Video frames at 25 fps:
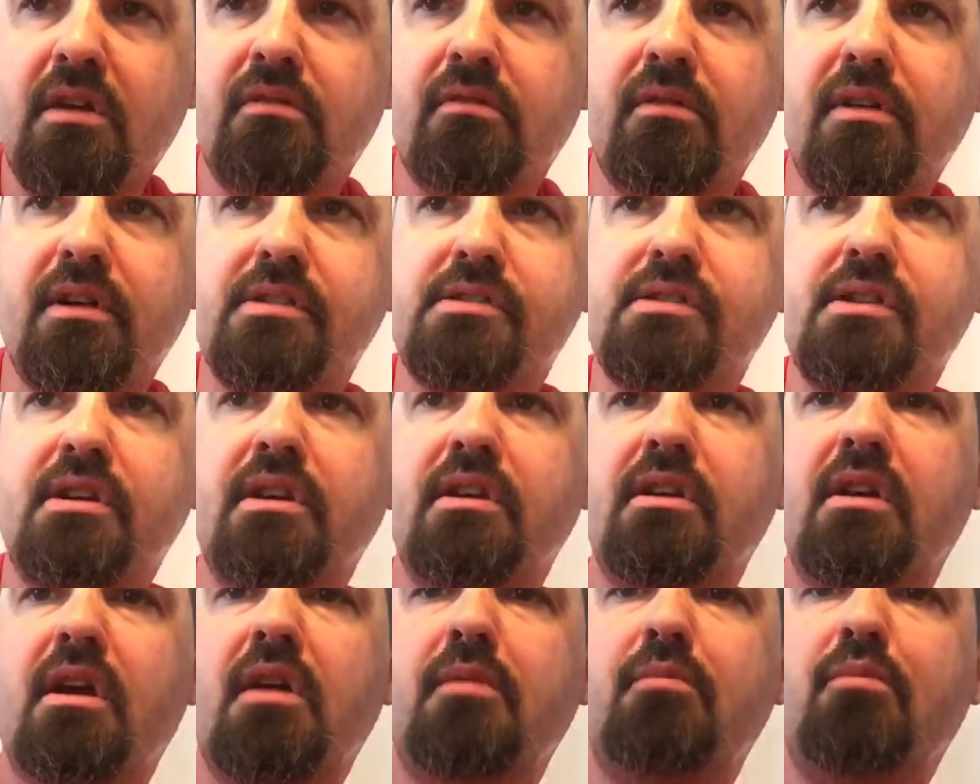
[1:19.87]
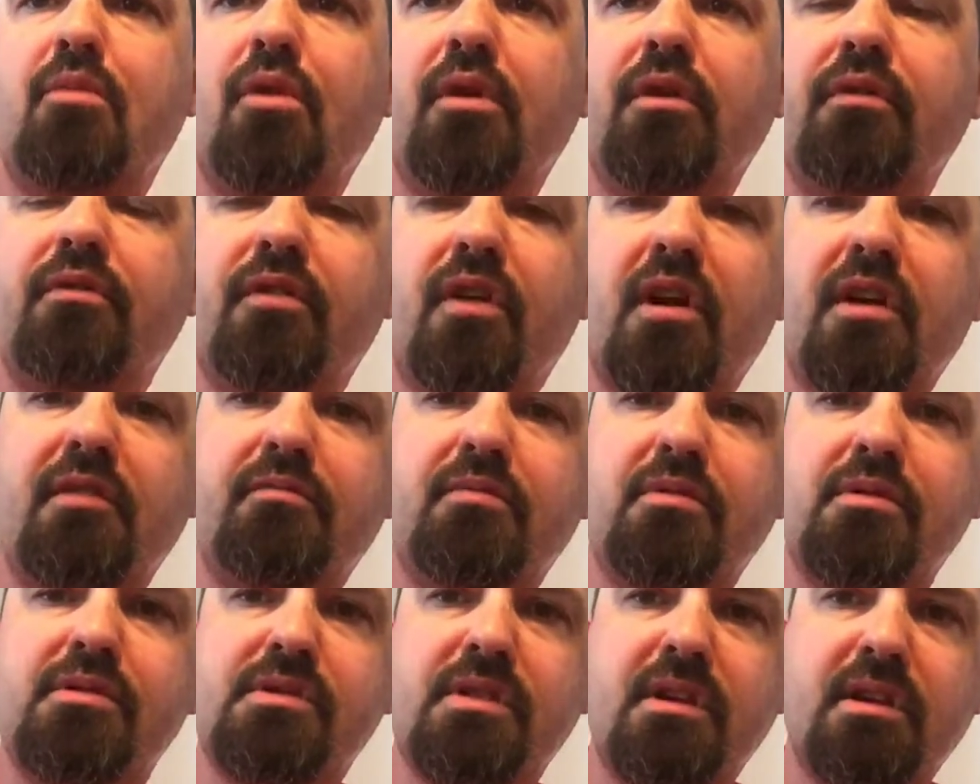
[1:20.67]
Rings in at 9.5%
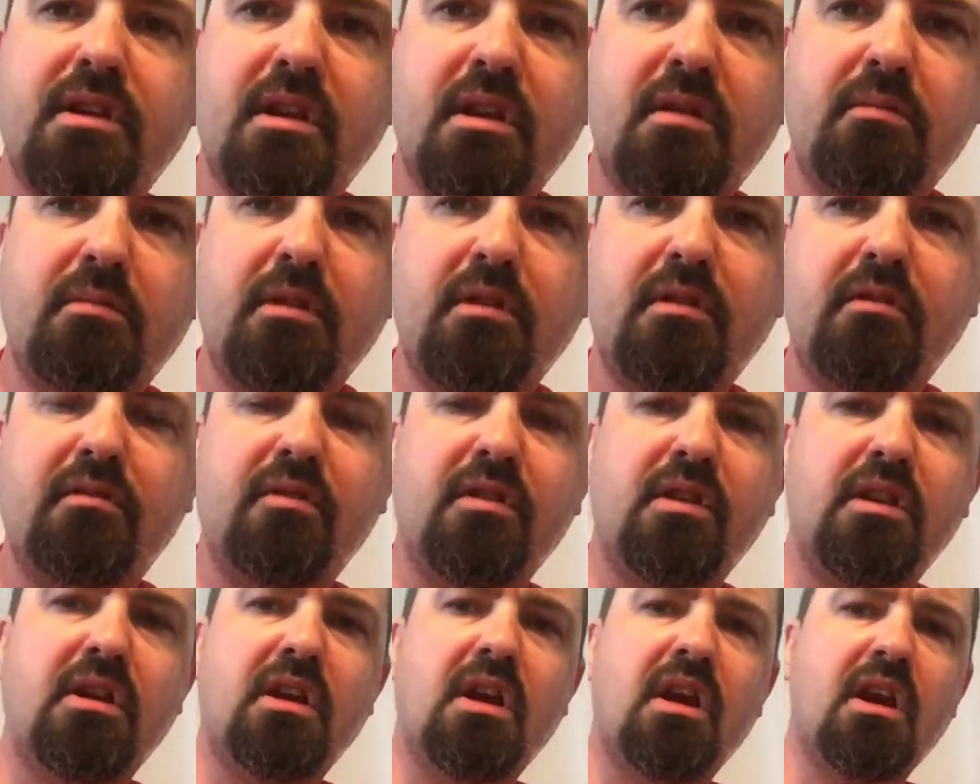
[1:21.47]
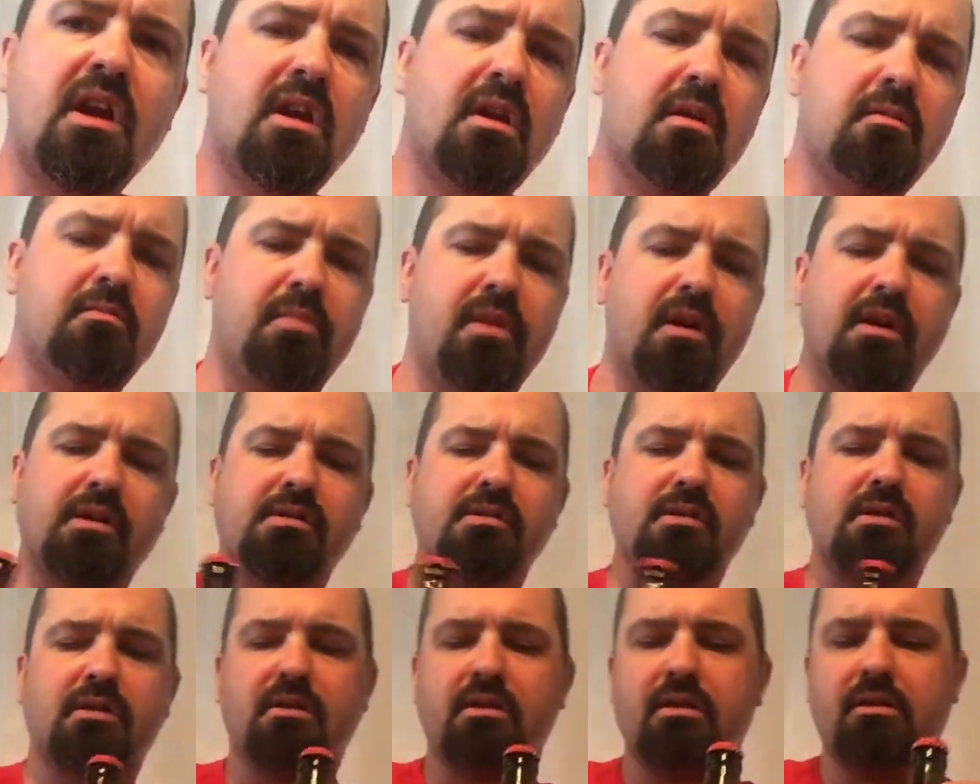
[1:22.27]
ABV.
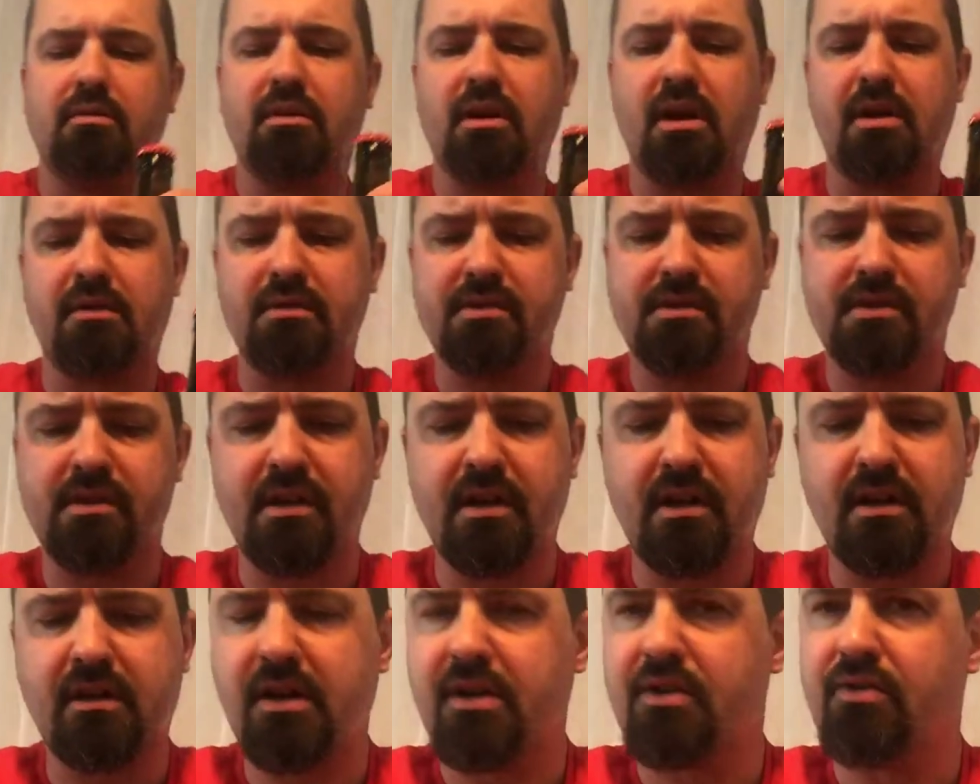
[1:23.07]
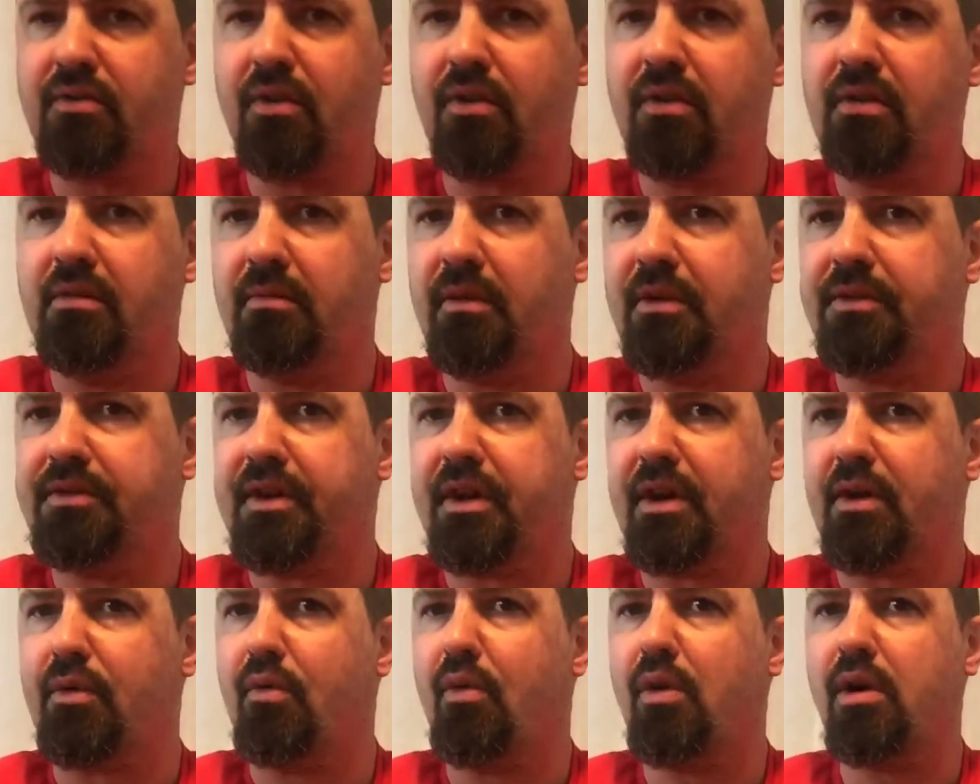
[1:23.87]
Basically, when I was there, I told them I'll
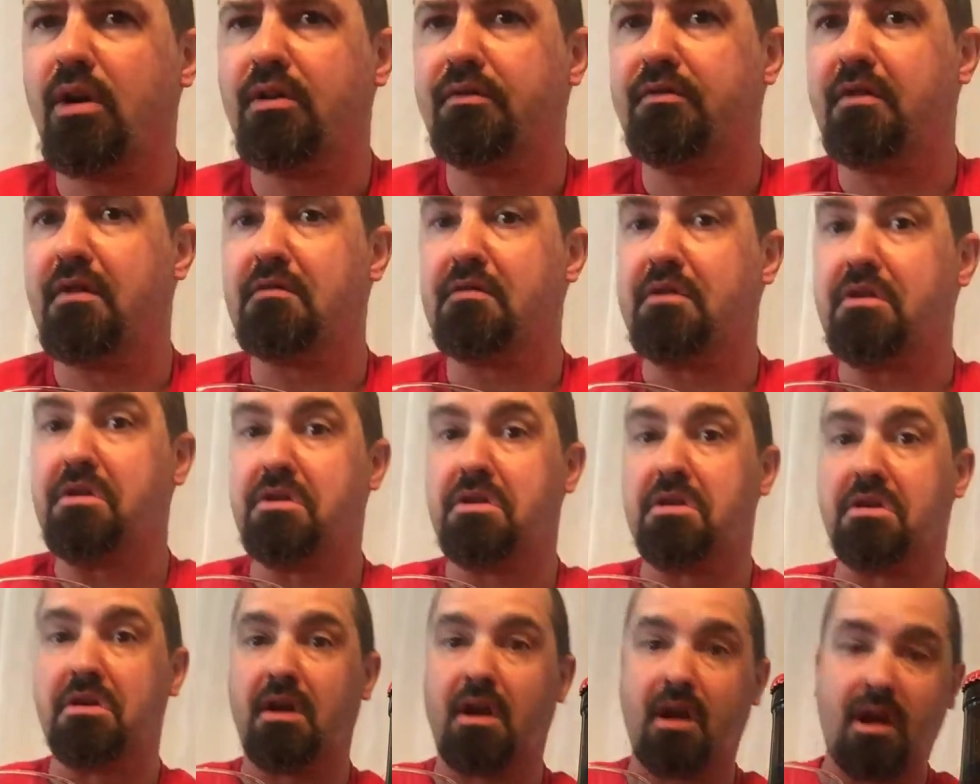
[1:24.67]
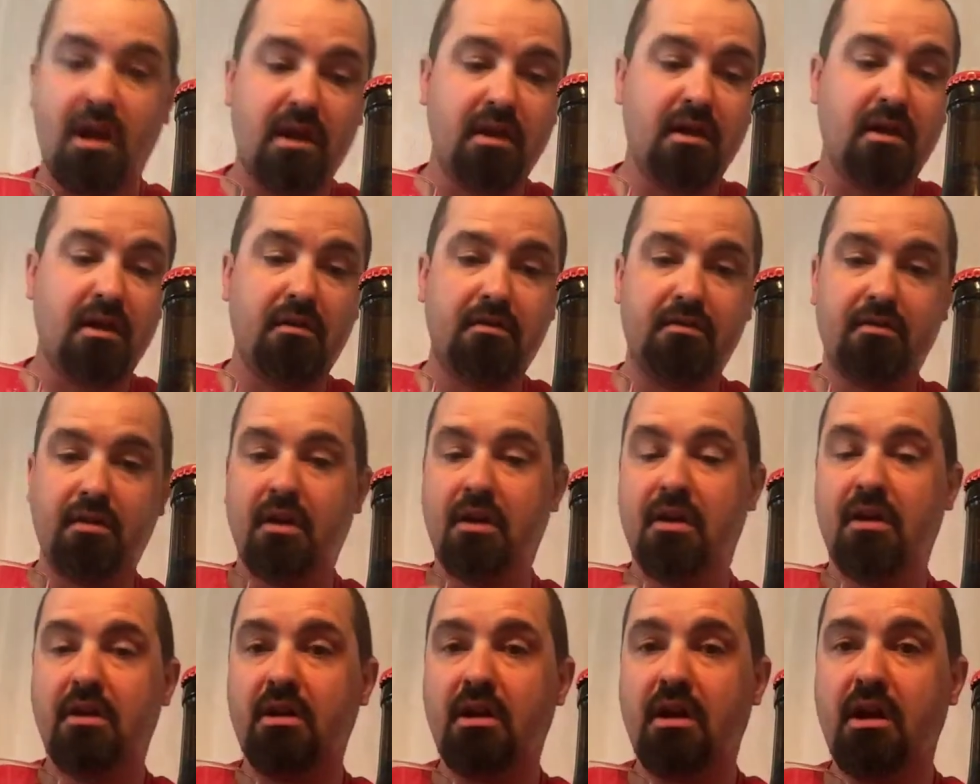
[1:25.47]
take one of everything they have,
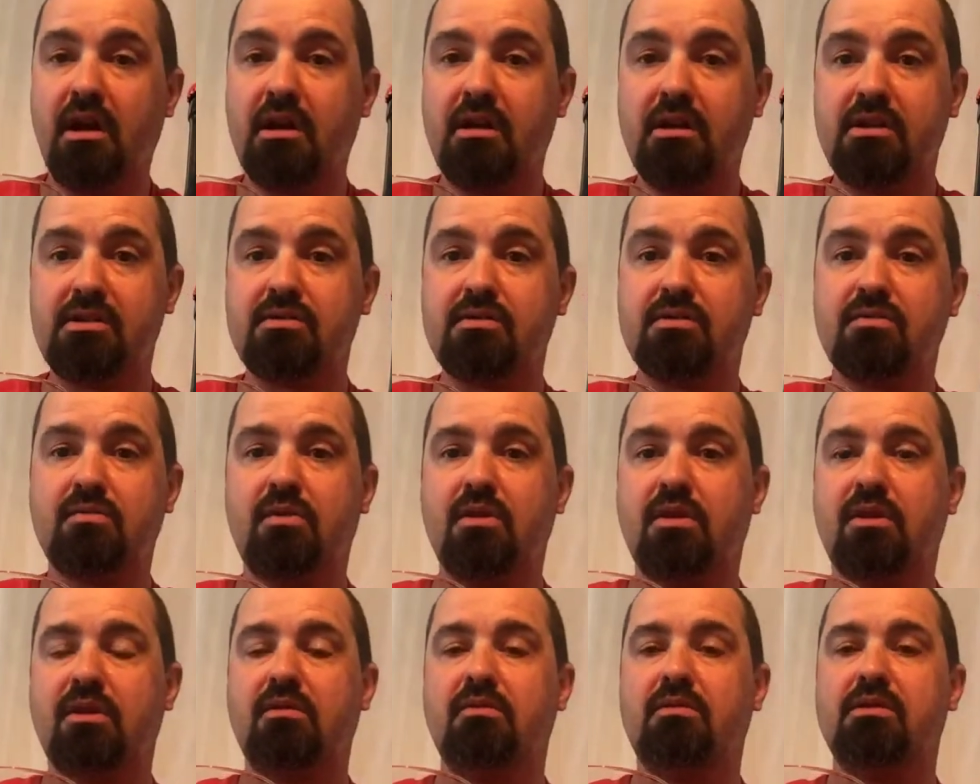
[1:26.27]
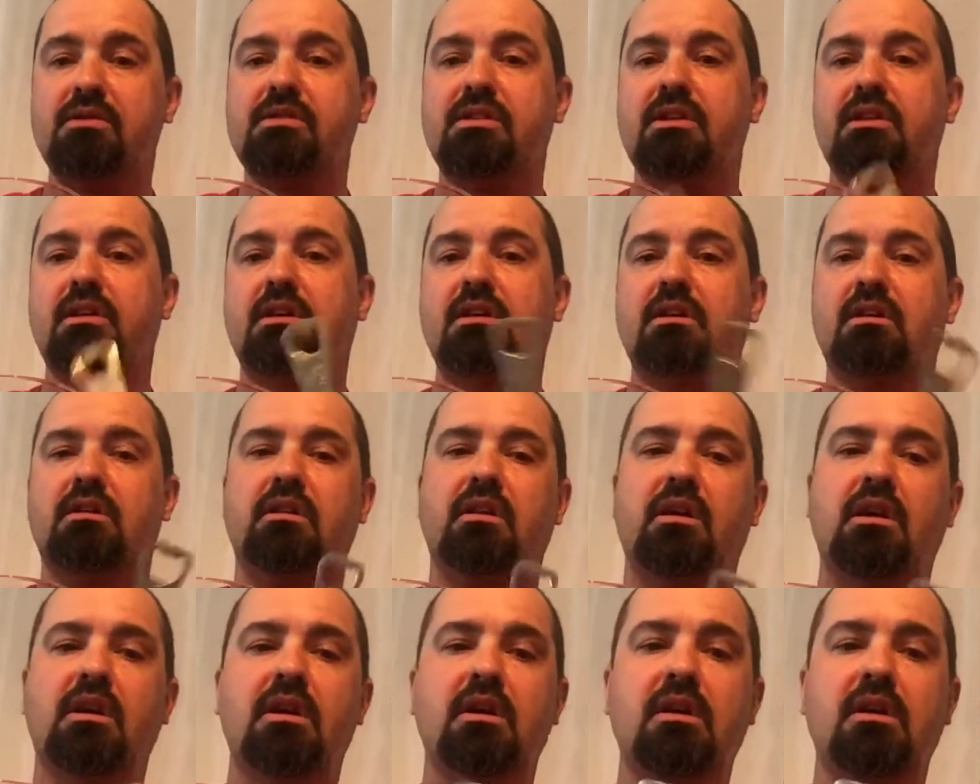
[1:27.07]
and this is one of the ones they had.